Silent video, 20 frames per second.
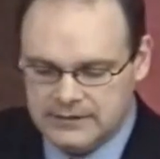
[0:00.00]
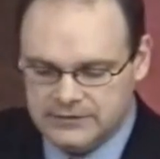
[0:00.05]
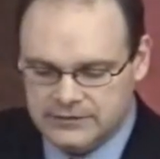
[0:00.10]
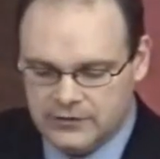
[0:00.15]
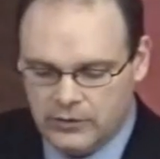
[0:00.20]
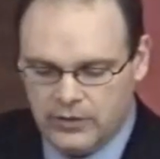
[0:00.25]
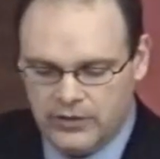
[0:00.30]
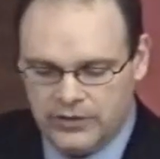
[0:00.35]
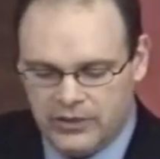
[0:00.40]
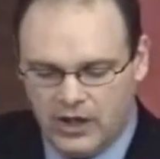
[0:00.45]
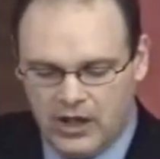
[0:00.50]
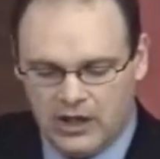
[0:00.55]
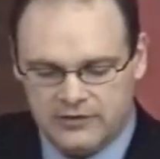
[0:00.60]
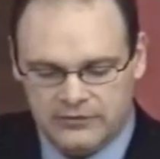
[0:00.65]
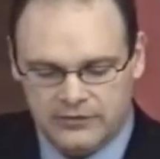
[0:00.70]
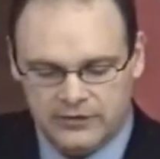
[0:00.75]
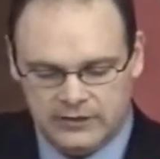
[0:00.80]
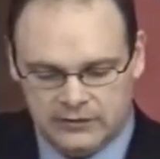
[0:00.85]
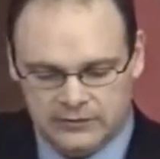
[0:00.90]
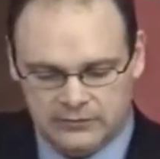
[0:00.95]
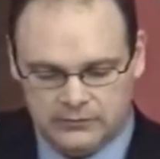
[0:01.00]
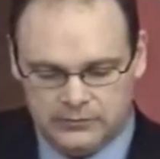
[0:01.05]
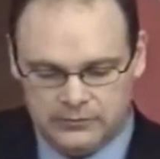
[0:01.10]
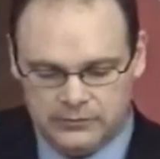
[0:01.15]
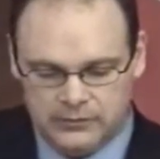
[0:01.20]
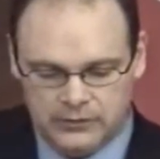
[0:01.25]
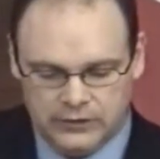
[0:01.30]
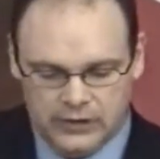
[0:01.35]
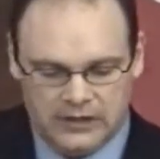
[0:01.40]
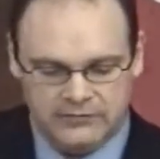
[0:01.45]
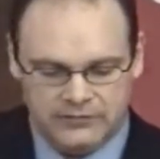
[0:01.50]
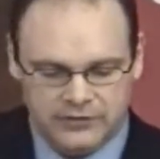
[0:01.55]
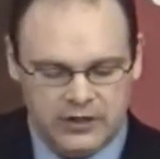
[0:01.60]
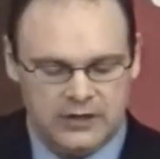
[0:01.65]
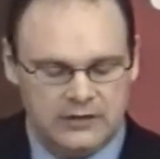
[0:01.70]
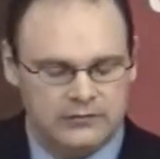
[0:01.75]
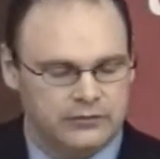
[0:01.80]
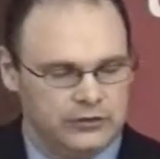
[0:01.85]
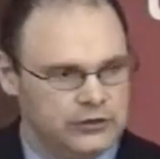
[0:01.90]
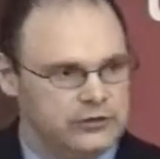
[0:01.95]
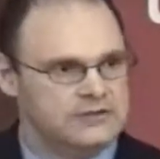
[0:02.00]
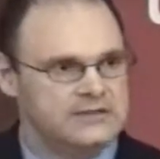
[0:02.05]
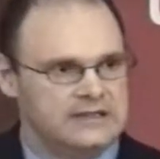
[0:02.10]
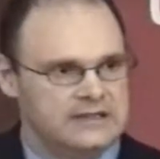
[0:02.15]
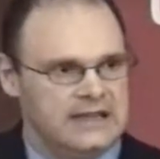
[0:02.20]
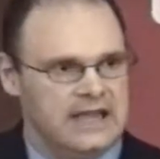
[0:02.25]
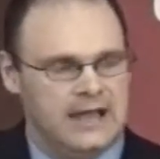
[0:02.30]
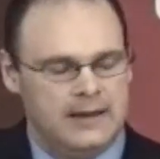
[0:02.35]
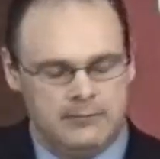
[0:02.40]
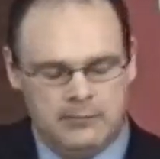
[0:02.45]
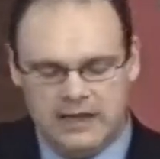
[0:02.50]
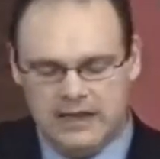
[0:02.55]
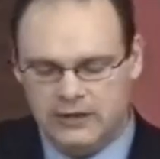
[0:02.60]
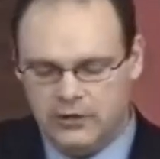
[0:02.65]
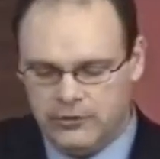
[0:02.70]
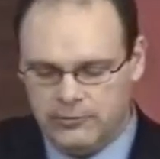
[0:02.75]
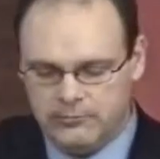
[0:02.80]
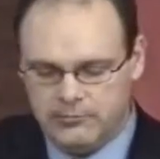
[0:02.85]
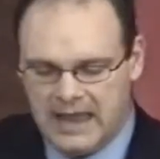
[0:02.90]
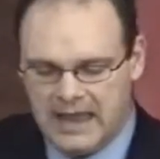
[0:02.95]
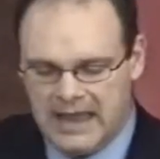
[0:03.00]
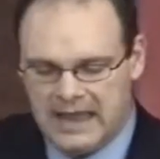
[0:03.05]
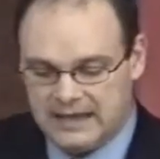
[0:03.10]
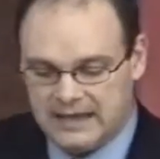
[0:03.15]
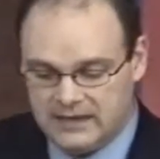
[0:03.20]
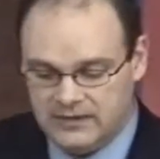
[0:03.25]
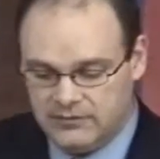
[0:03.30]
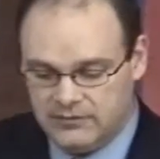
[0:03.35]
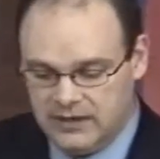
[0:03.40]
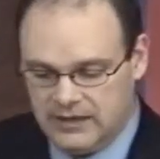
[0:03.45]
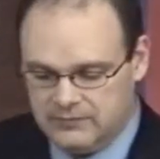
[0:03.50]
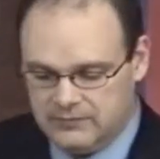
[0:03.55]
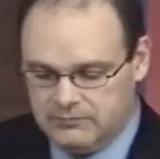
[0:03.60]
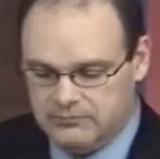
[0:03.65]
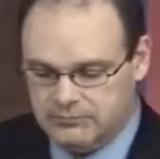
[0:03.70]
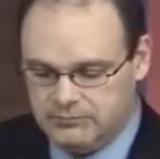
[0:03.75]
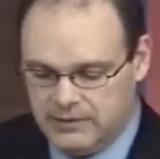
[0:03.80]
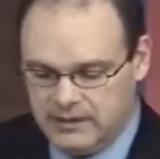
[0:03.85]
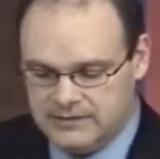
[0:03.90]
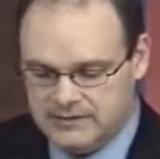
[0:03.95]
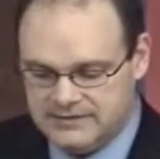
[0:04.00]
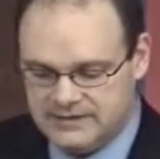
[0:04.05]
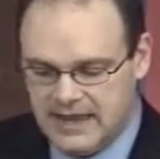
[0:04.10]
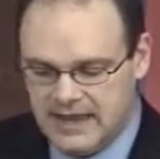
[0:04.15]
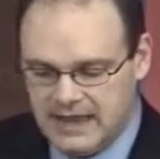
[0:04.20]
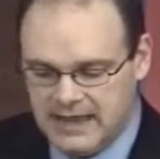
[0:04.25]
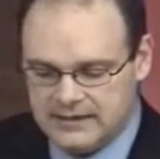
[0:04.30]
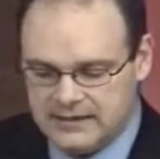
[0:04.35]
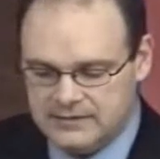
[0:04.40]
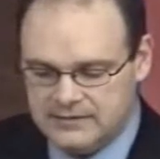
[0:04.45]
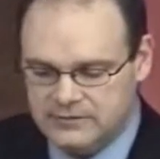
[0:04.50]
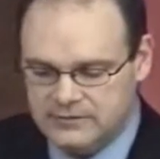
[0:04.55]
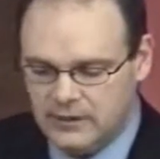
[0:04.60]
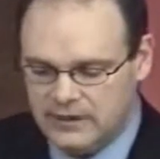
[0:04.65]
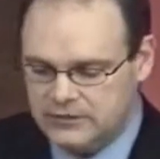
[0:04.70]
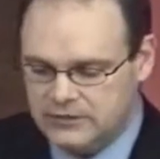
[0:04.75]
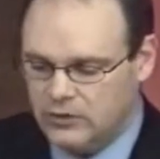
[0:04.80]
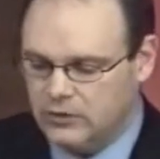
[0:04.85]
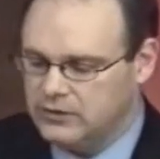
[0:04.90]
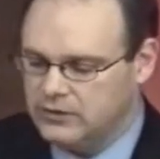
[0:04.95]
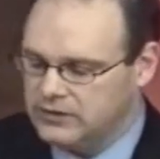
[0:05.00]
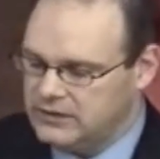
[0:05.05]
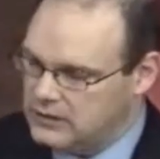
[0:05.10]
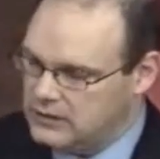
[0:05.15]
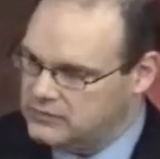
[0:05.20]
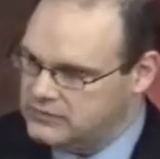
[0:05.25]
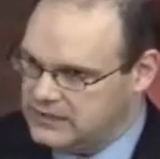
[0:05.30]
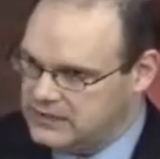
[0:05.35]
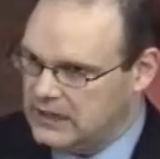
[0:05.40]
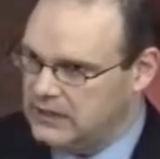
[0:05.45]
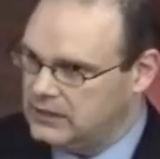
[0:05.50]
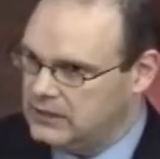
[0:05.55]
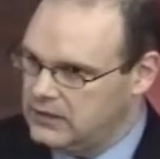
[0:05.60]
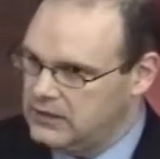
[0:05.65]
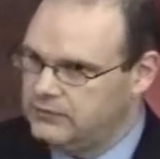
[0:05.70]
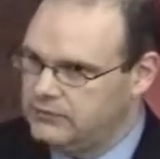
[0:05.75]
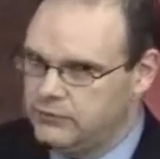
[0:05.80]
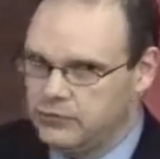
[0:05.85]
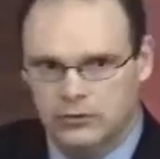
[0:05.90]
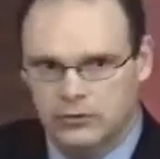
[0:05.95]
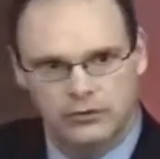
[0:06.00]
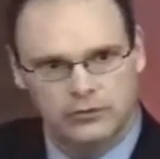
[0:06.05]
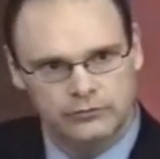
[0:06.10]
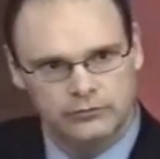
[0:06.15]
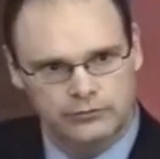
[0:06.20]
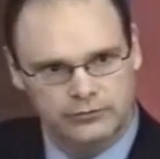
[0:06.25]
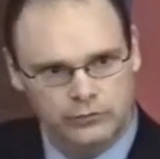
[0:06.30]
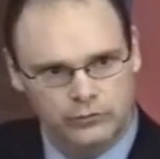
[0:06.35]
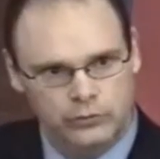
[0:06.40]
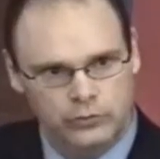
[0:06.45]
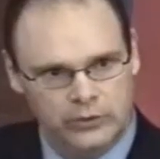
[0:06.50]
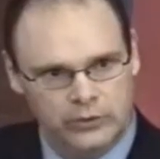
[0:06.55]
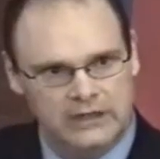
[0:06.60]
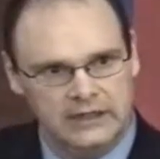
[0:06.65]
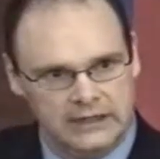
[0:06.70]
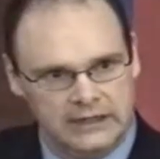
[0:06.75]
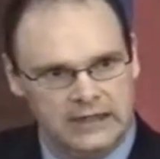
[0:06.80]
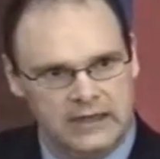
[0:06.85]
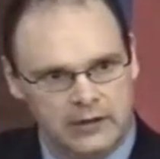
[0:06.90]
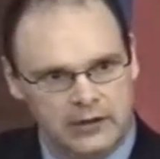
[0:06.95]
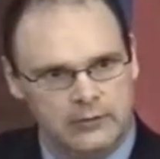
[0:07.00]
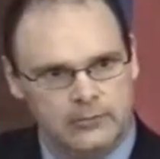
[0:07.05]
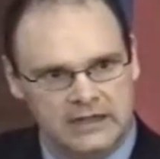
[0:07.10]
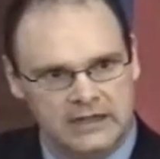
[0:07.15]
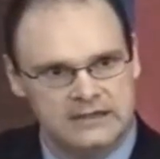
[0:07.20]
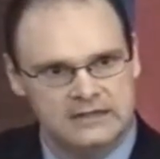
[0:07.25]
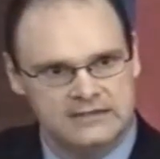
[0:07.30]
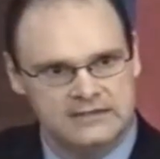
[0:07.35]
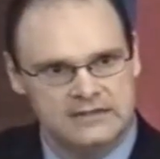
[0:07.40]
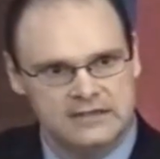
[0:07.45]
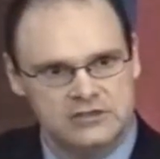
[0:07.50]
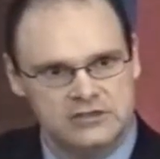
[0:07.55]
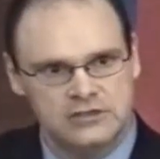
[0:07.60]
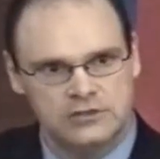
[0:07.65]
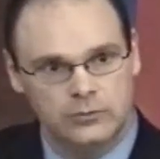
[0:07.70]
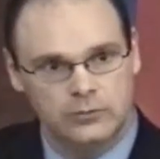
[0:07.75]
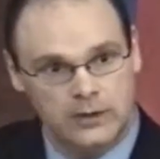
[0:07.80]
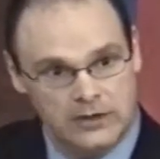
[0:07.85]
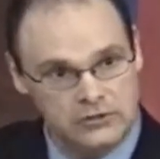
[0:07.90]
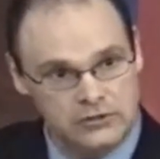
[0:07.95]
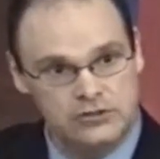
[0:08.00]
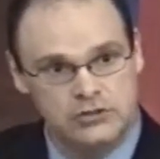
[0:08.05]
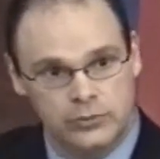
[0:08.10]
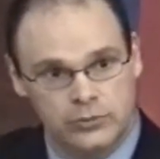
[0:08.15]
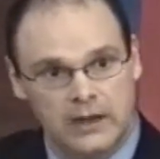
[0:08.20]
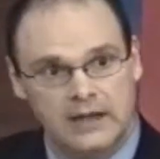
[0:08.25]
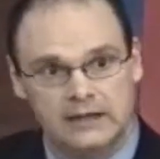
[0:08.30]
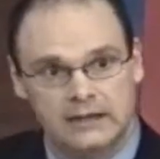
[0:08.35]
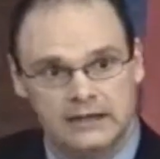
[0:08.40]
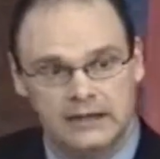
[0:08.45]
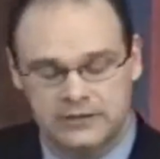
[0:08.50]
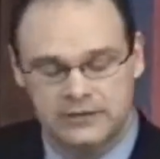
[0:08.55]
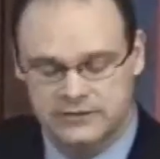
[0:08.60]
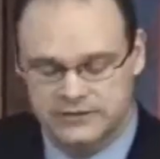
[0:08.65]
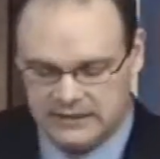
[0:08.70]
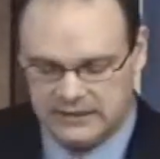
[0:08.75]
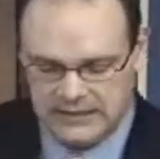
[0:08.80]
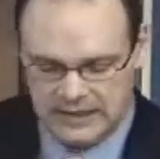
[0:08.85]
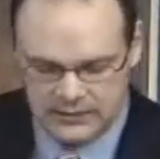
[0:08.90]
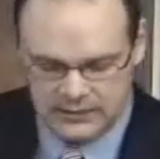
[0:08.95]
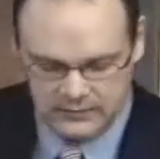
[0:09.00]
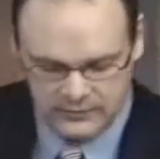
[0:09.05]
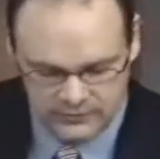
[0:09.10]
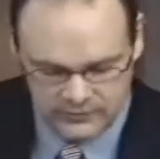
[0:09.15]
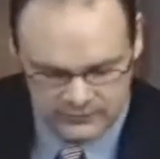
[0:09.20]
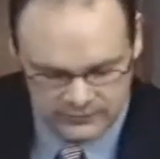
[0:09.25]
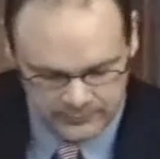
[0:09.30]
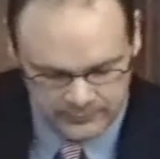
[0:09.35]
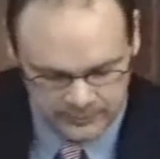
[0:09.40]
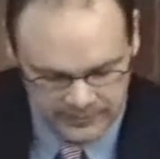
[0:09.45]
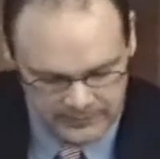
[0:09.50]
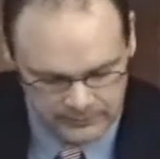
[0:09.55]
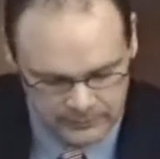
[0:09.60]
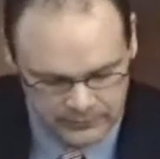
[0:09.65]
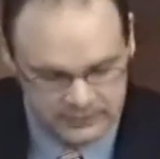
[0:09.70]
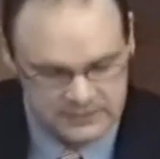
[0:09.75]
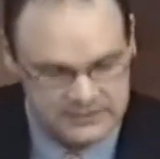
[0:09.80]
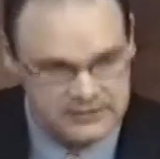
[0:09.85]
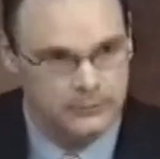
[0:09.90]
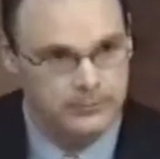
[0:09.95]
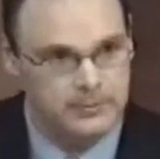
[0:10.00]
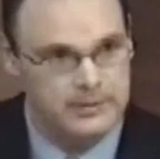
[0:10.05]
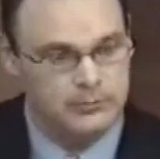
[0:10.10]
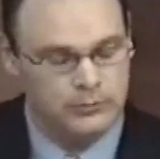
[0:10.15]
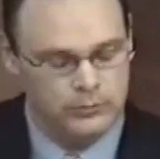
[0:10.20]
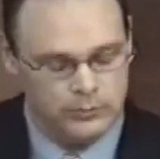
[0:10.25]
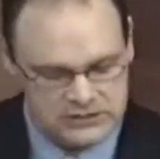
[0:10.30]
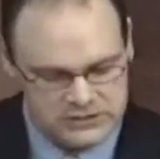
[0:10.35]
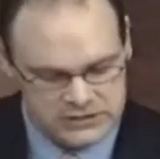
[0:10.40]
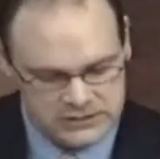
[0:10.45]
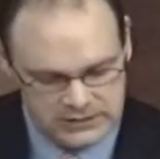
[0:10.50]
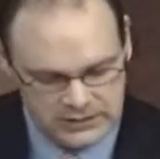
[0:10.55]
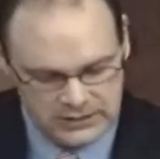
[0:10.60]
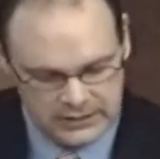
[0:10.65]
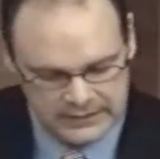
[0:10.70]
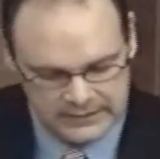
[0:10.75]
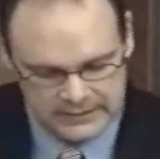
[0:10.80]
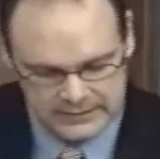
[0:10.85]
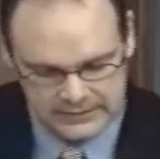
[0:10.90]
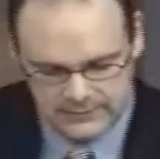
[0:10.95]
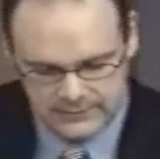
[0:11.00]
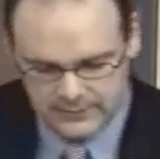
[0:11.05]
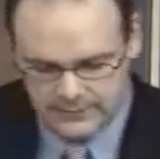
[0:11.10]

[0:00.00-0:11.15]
So the thought of losing that made her mad and sad. So I told her, Stella, if you really care about this issue, why don't you write a letter to the editor, to the paper, and tell people what you thought?